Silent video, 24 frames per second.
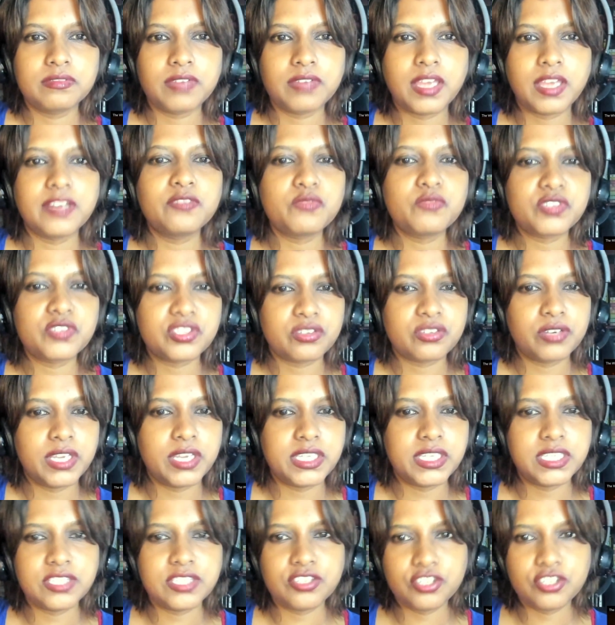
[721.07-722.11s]
And it was a
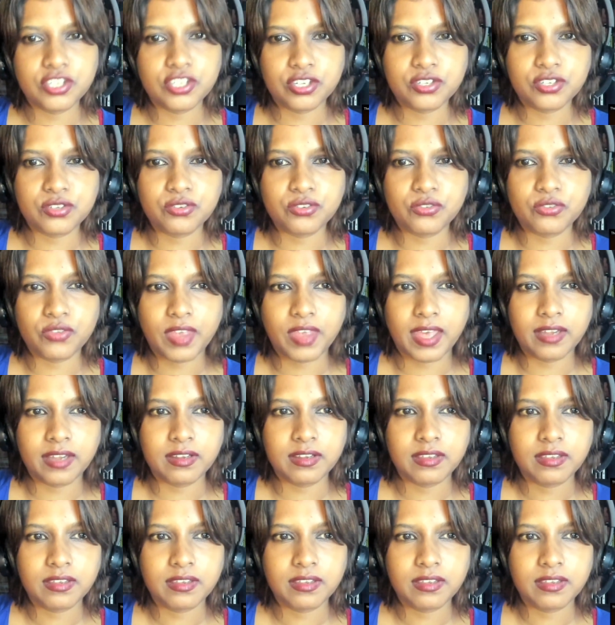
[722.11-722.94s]
great decision to do that.